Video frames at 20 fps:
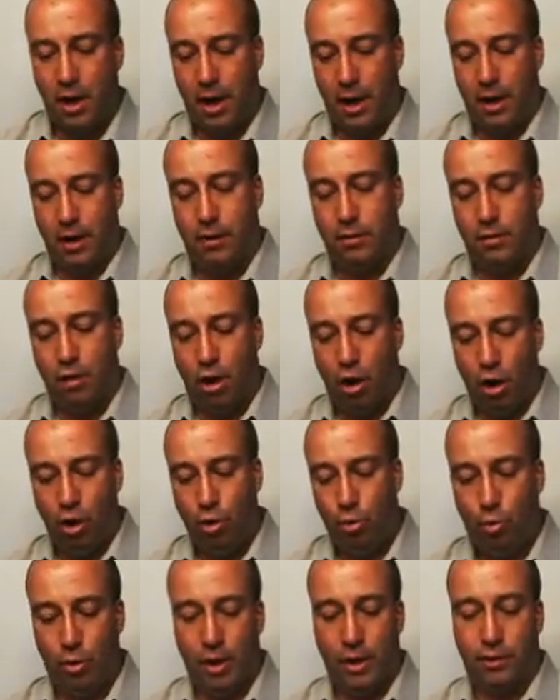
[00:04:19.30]
and
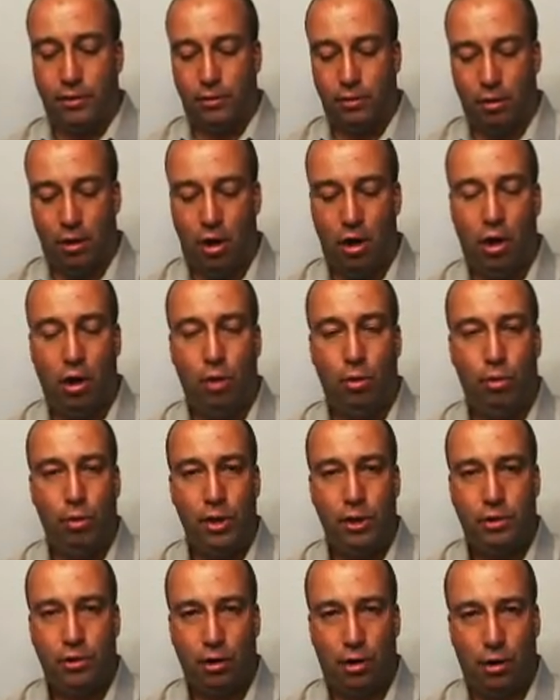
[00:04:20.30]
always,
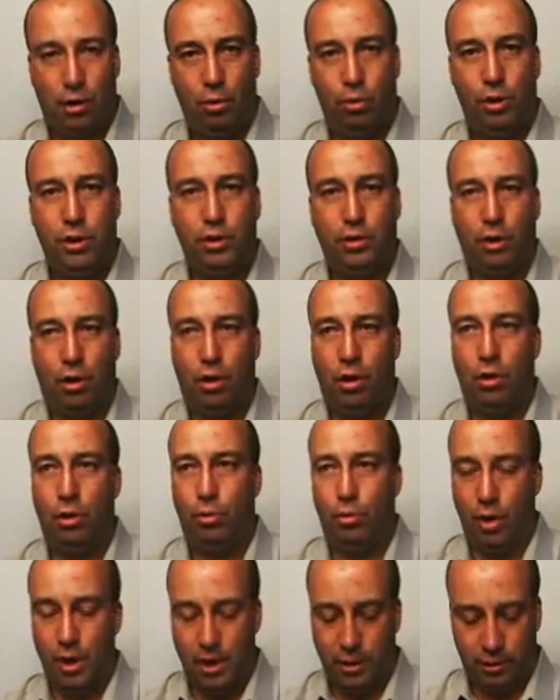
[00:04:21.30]
always, always,
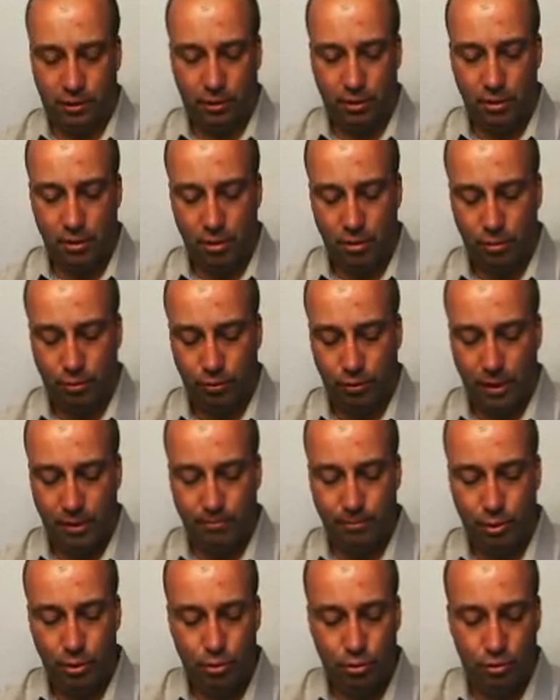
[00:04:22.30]
always
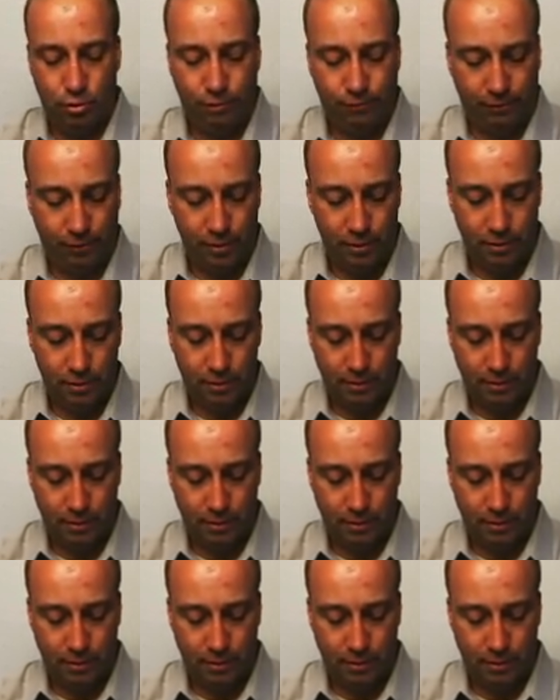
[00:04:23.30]
remove